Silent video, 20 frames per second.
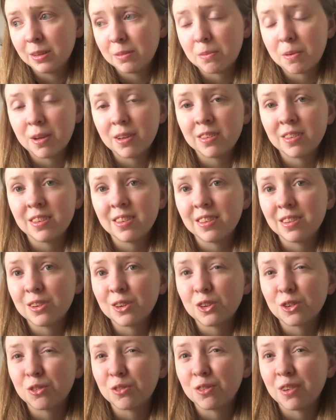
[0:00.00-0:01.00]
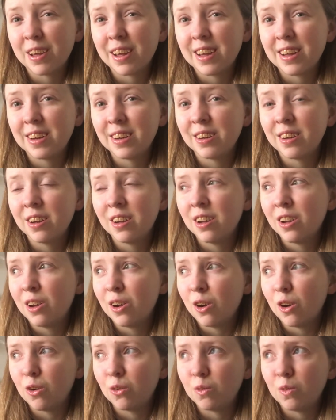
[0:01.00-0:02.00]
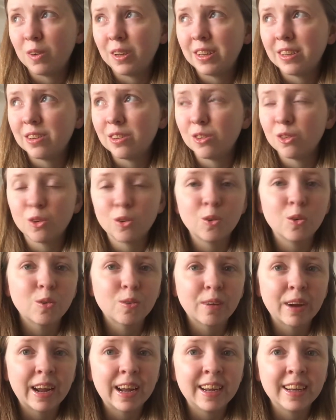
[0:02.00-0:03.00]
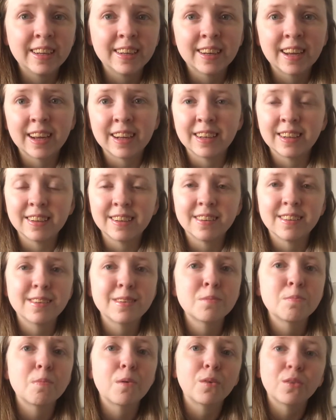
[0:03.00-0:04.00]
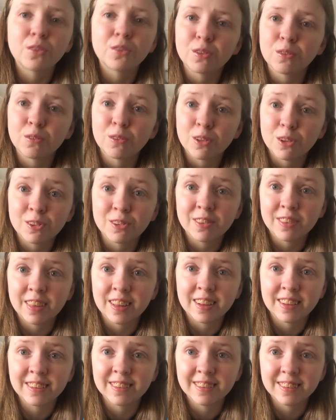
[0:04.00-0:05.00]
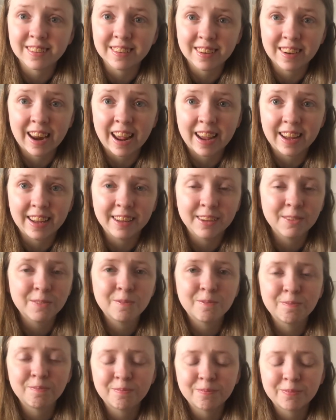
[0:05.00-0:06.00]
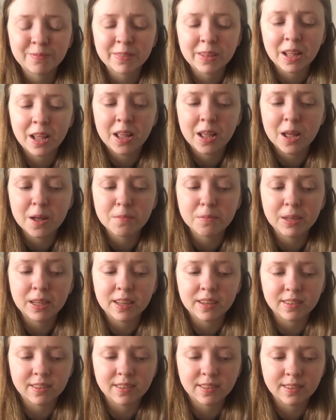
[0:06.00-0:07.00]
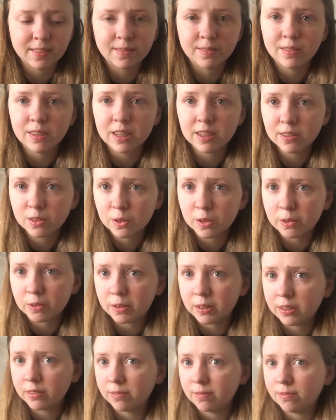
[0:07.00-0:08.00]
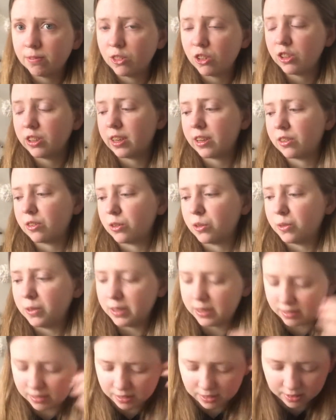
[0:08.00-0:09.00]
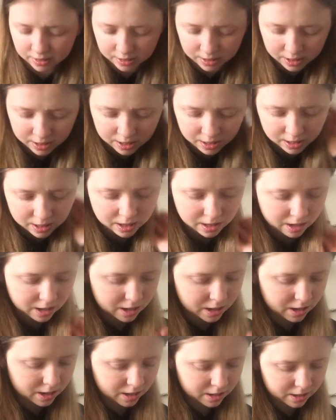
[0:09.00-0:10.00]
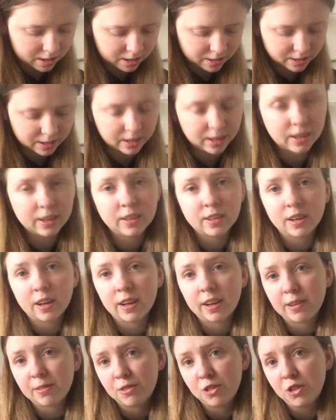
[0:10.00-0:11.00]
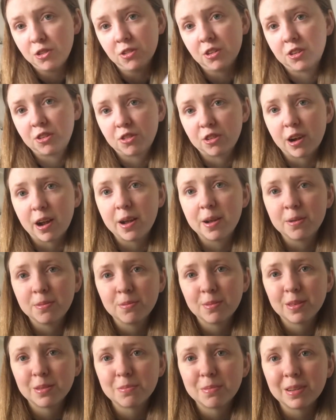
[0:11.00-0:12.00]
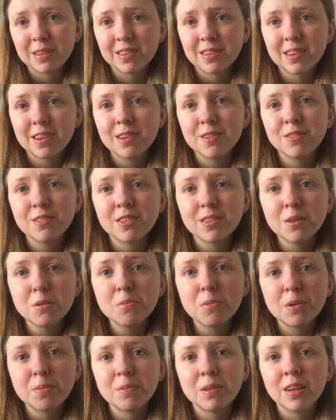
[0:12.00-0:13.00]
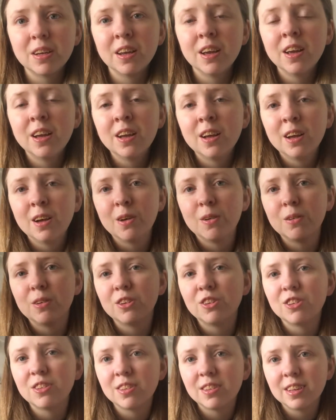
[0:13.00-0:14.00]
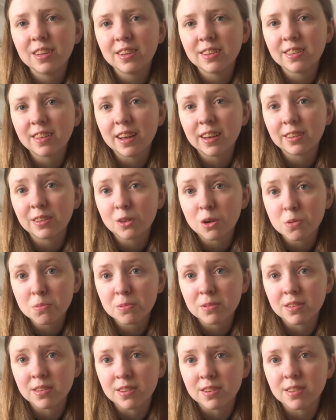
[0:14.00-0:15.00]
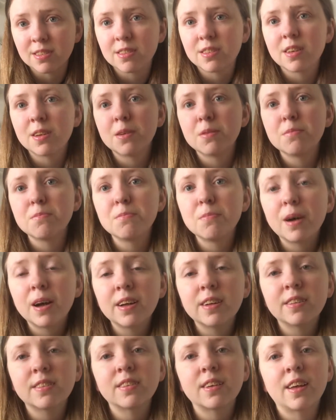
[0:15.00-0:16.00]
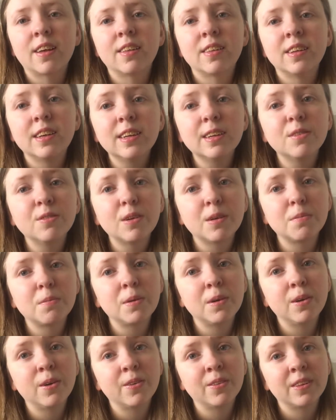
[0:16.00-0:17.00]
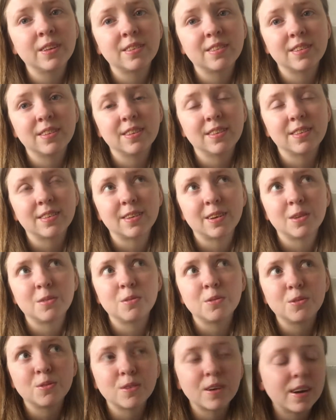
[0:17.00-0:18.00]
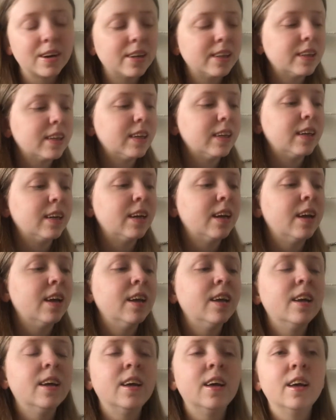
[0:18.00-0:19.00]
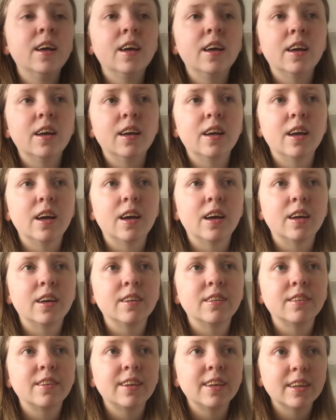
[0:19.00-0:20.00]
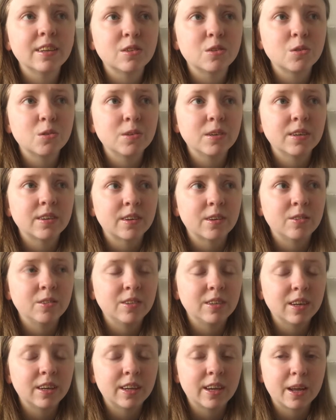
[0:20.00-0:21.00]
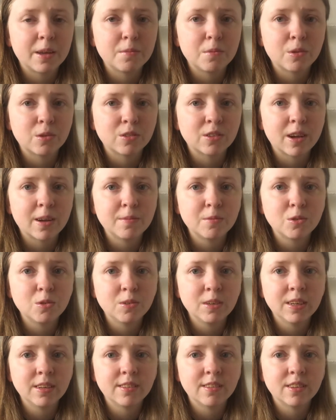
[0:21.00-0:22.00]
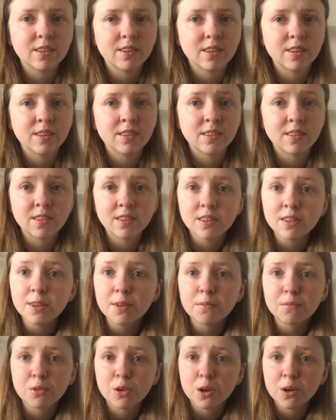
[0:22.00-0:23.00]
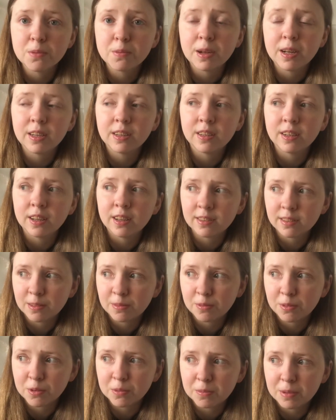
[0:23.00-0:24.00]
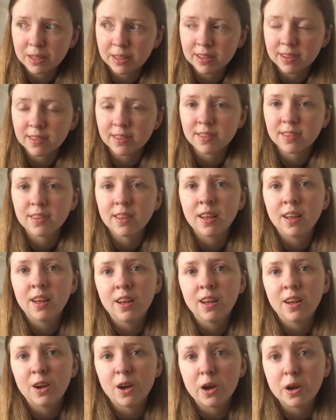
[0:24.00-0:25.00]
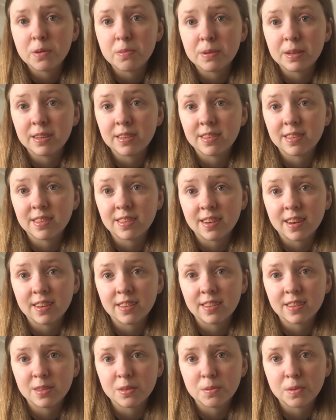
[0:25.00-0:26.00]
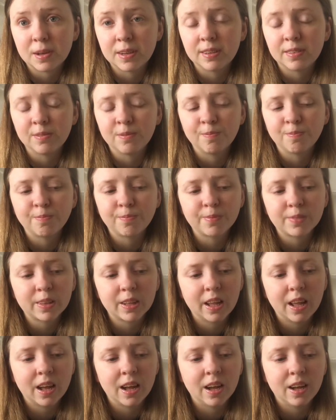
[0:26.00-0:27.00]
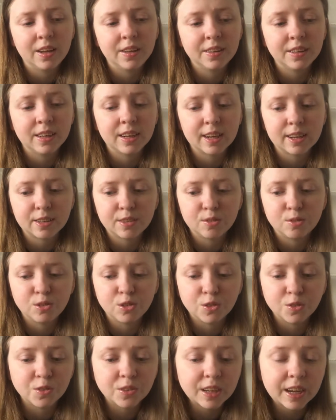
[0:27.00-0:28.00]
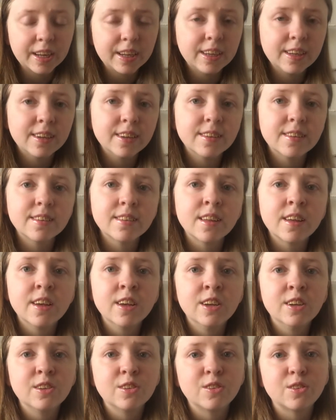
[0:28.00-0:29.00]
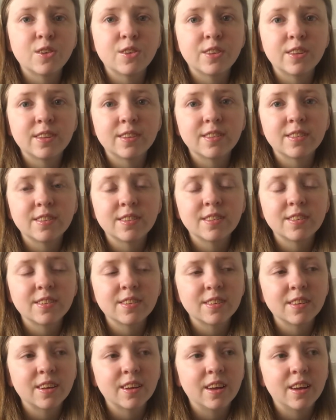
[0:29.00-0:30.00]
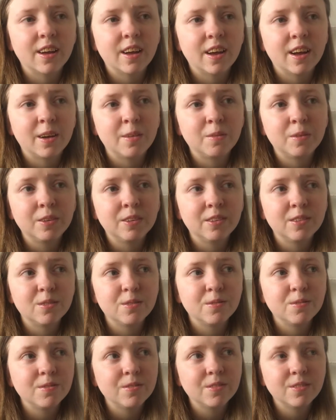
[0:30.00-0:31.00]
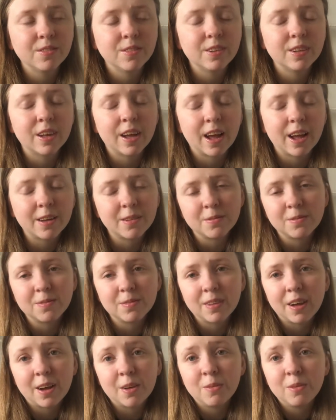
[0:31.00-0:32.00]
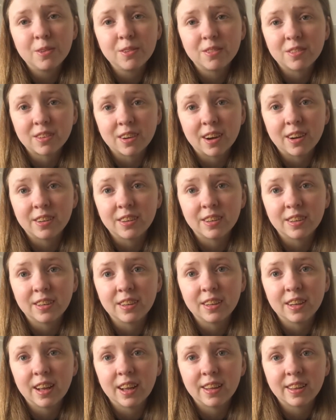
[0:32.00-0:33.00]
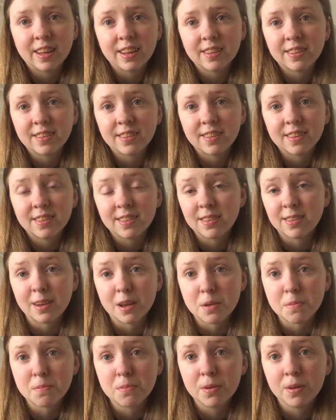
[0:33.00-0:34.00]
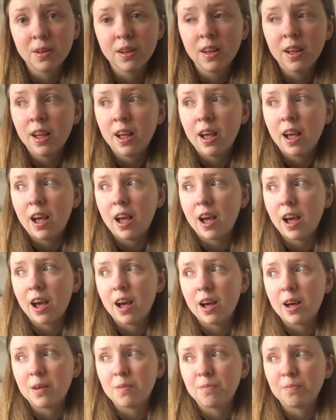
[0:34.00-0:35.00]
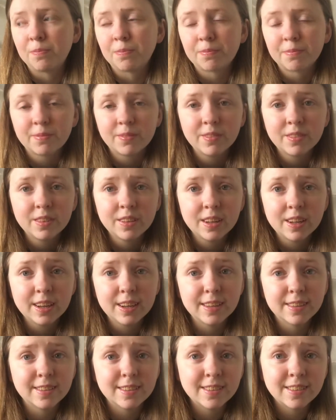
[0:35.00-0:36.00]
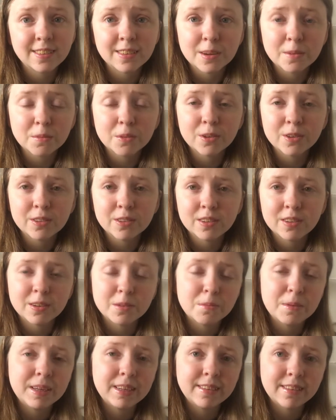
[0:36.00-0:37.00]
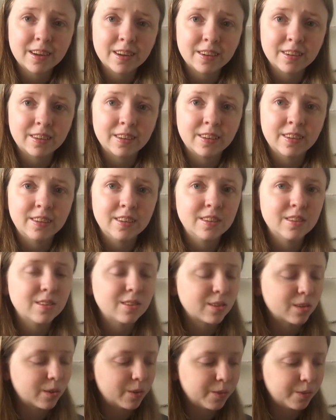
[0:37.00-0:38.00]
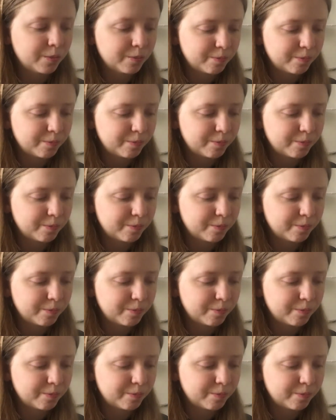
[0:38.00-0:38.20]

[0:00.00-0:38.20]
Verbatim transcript: Percy is not a fan of wind or rain, and it is both of those things today. But yes, last quick one, should get through it. Uh, and then I, I have NeuroTribes with Steve which is the exact opposite but I think if I put it on this list, I will finally uh, get to it. I will dedicate more time to it. It's still October as I'm filming this, hoping to start this one uh, in the next few days so that I will I will start it, and that's a step. Um, it's a step closer to being done. So